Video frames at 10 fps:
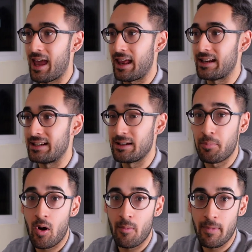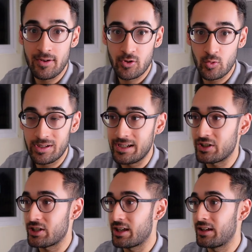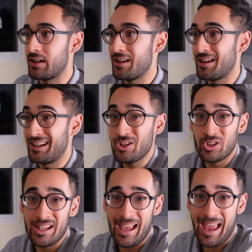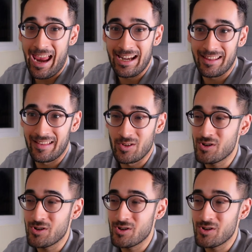any departmental teaching, literally anything.